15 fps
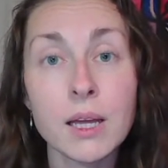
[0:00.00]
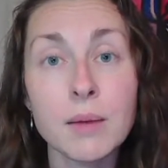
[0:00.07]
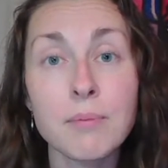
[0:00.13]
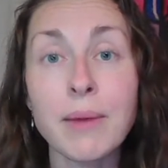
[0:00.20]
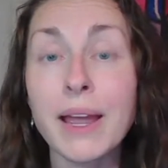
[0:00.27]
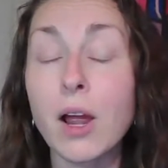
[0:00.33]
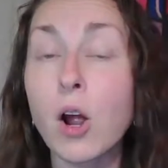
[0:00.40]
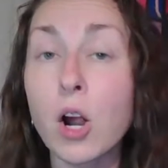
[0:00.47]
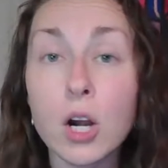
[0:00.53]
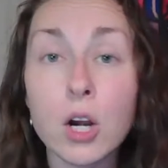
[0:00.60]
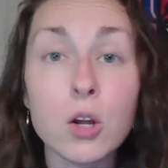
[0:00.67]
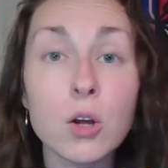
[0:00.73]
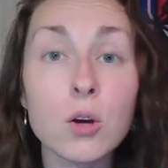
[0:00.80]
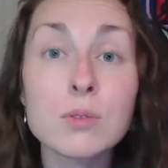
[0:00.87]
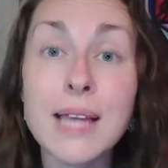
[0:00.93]
My
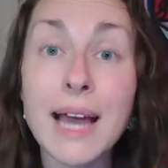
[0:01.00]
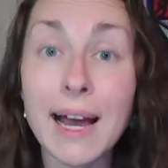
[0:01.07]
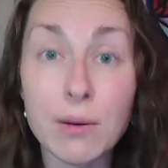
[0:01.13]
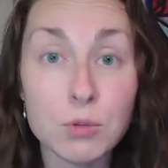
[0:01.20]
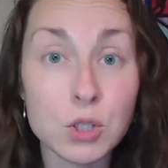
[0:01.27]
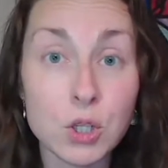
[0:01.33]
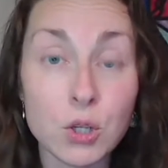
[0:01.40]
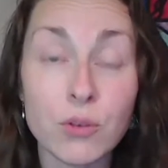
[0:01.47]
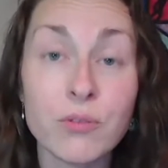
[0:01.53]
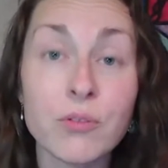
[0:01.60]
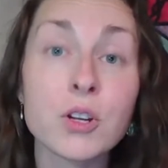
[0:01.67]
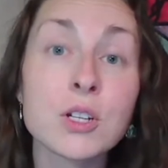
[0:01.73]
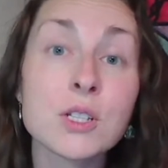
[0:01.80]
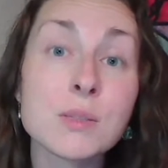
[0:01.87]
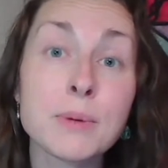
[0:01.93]
heart goes out to you if
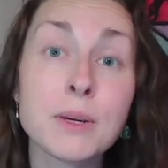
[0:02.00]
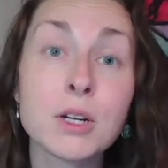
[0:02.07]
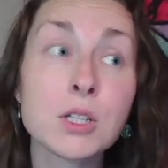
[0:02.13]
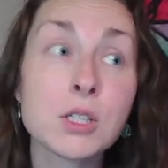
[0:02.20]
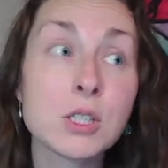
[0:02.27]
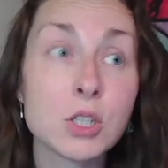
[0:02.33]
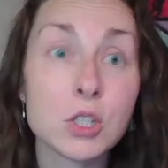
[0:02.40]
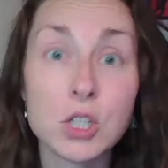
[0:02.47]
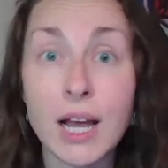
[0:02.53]
you're experiencing